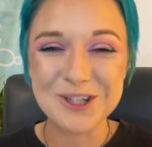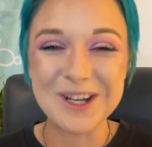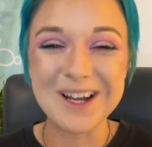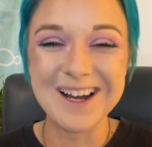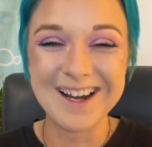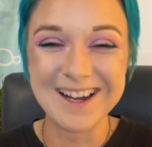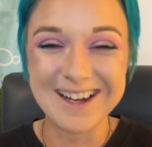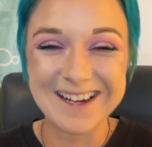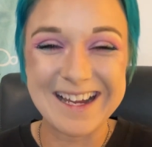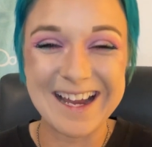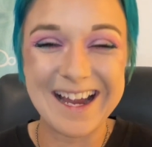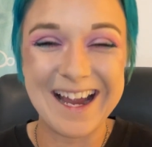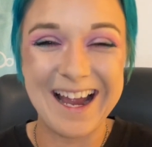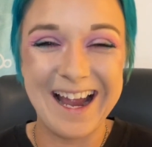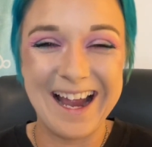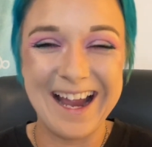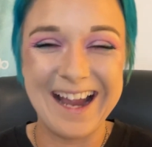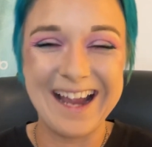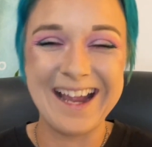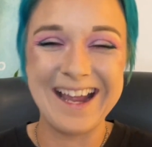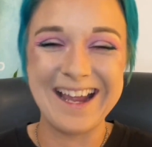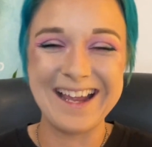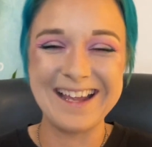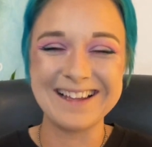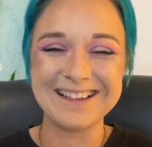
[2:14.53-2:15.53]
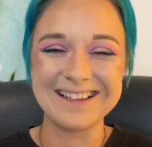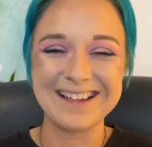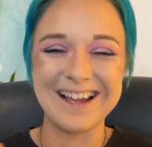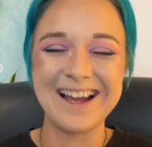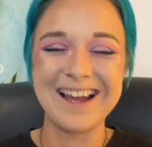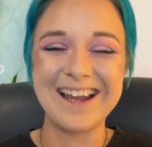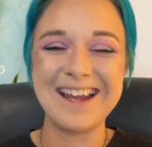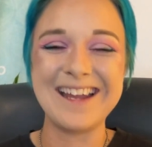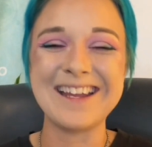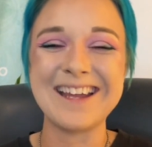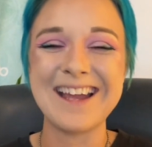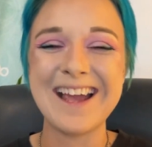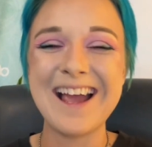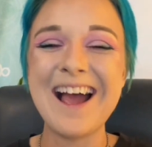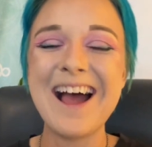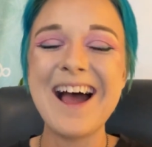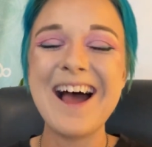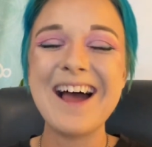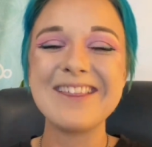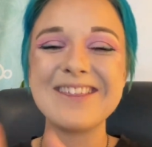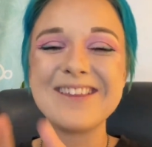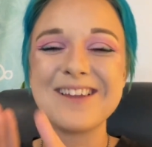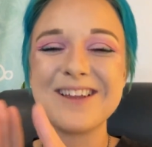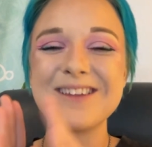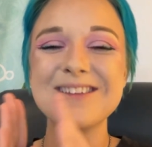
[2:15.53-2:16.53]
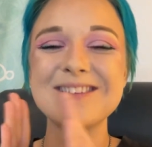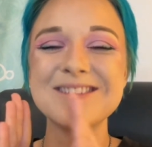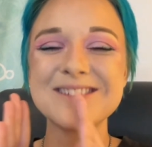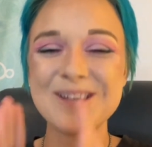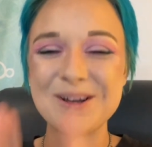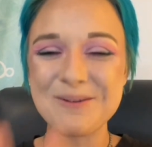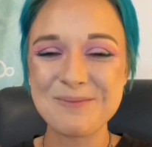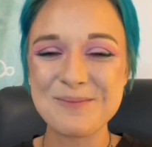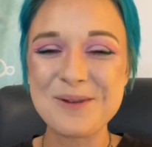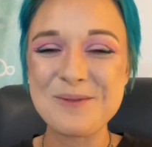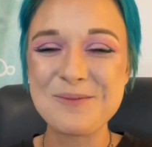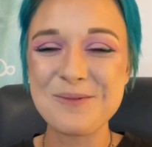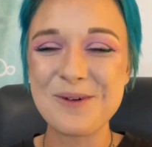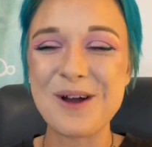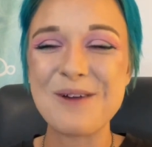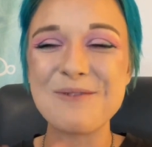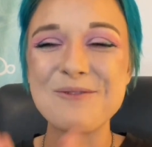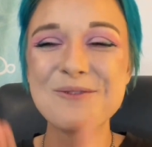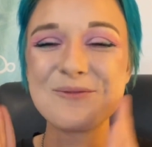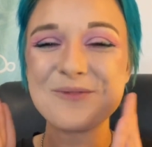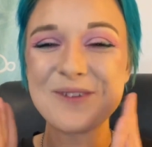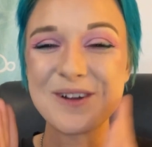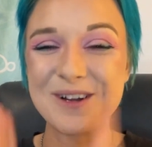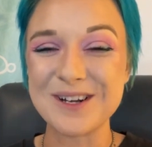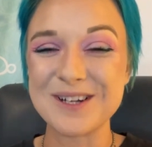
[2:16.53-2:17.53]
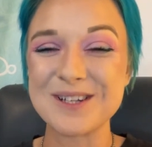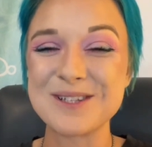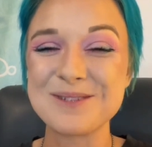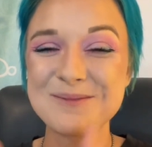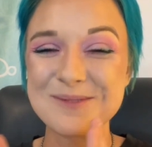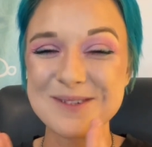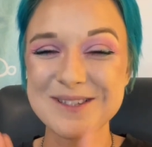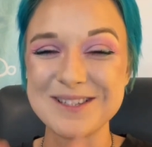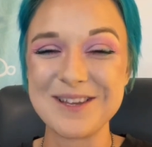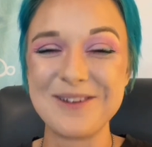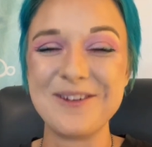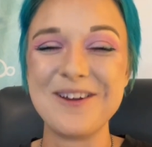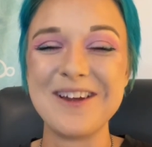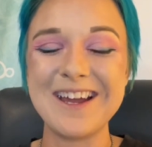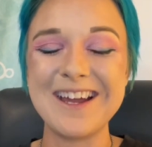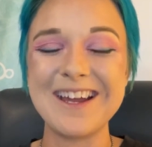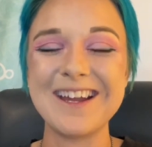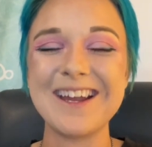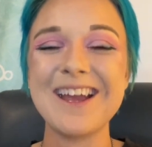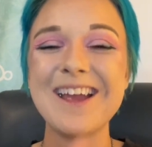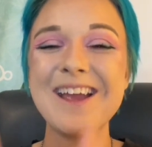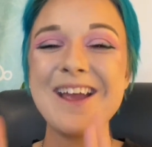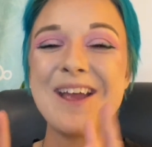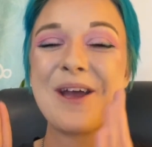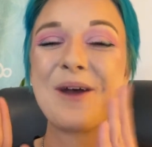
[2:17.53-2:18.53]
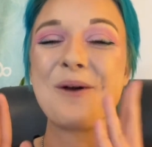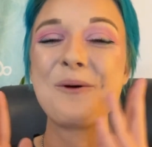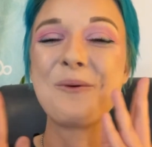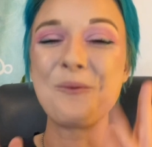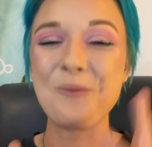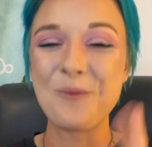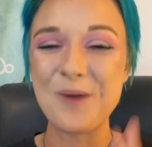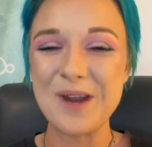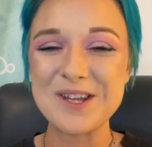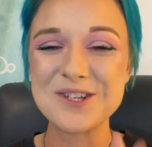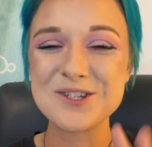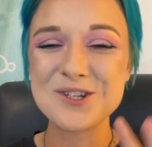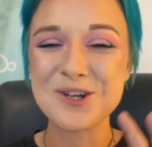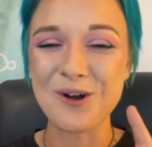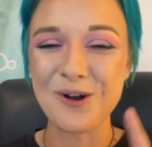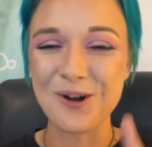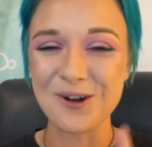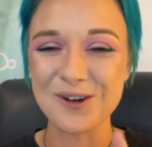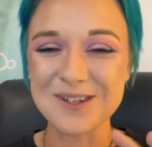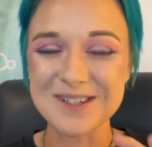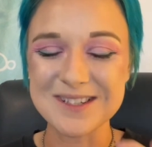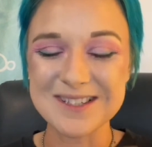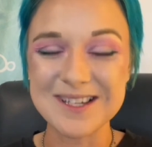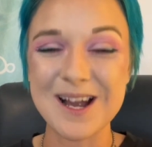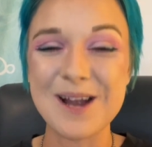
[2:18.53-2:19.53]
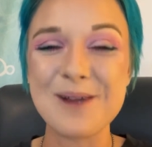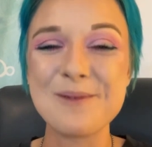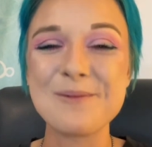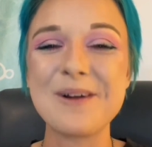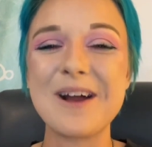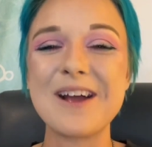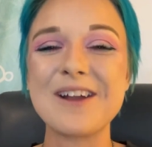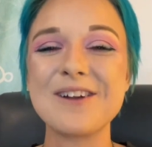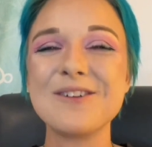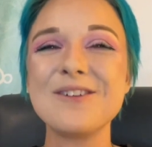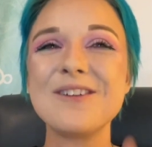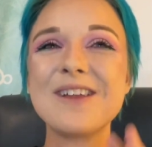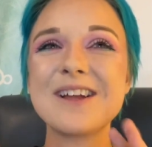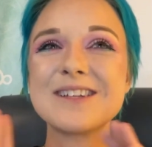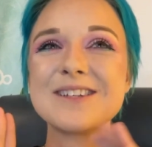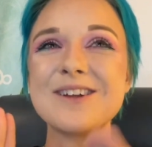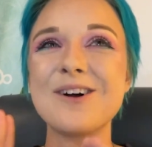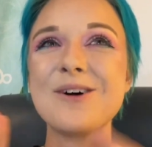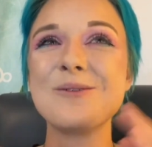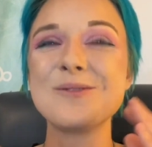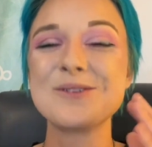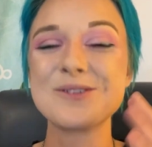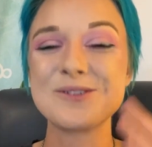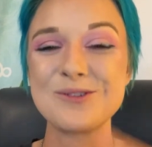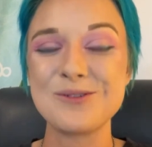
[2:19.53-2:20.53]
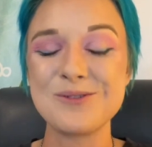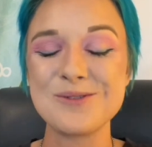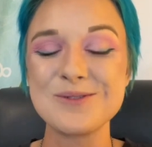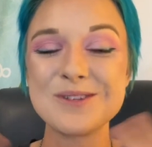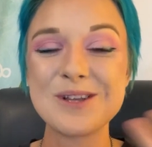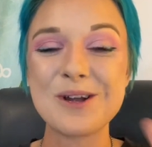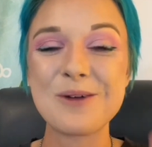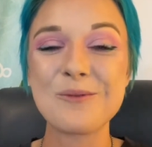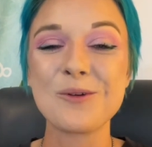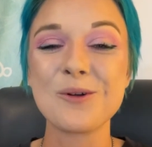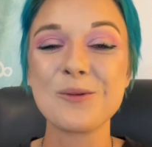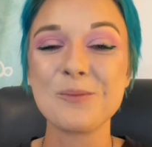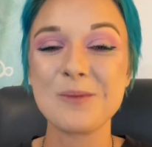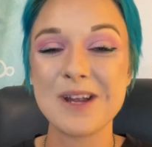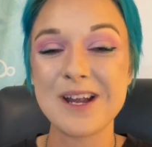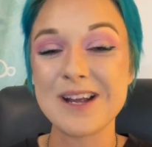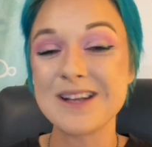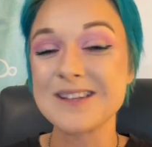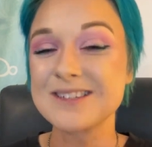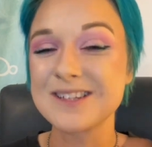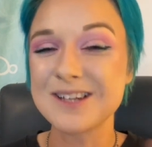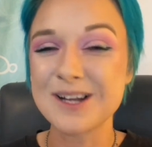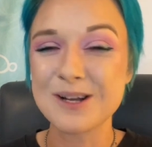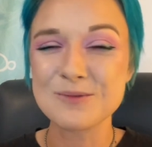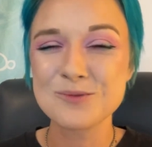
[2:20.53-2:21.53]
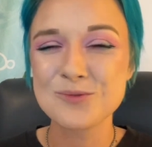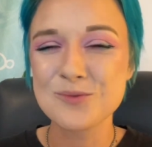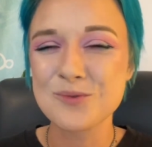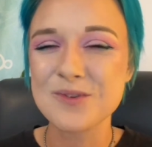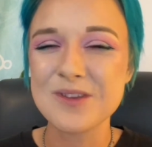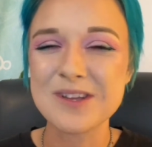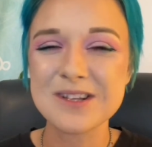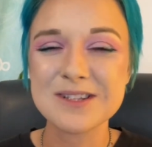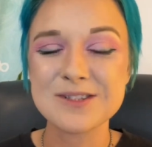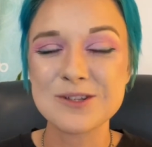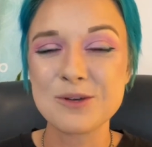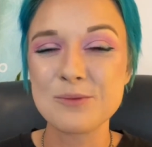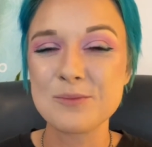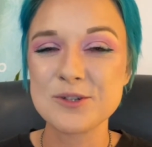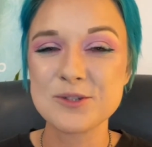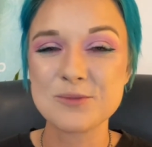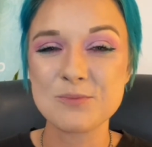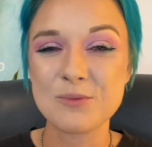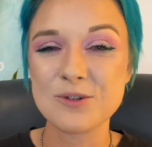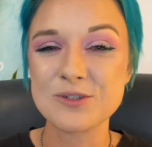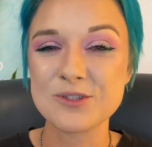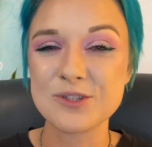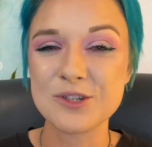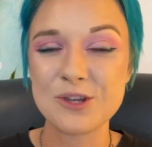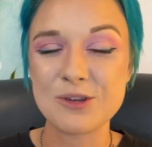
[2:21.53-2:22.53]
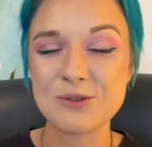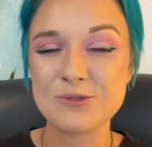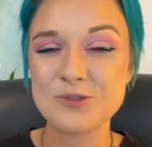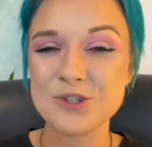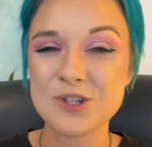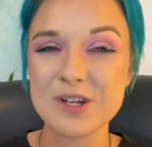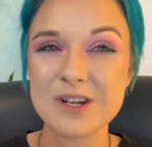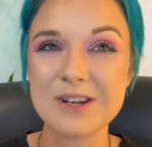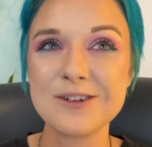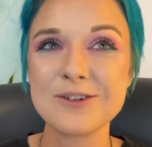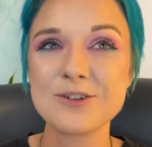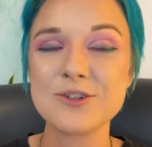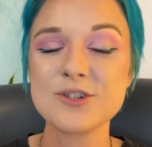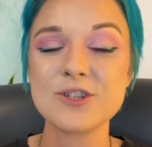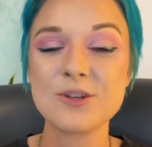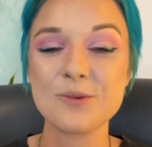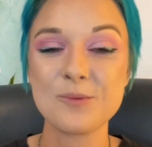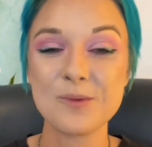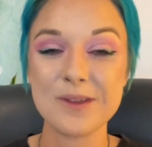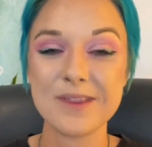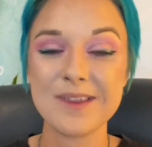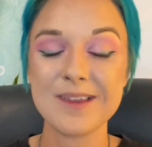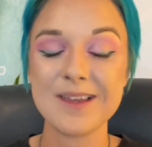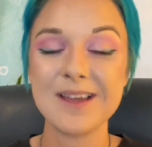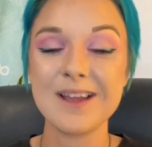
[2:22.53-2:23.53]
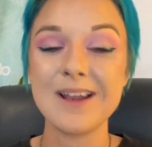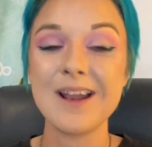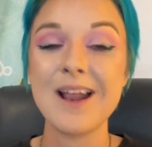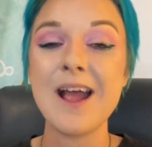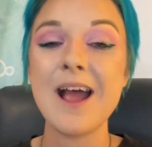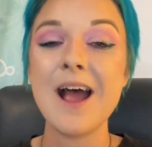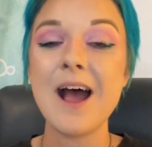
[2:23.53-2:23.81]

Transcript: Okay. Like that some people have a very specific witch archetype. I don't like to always use that word because it comes with like so much persecution energy with it.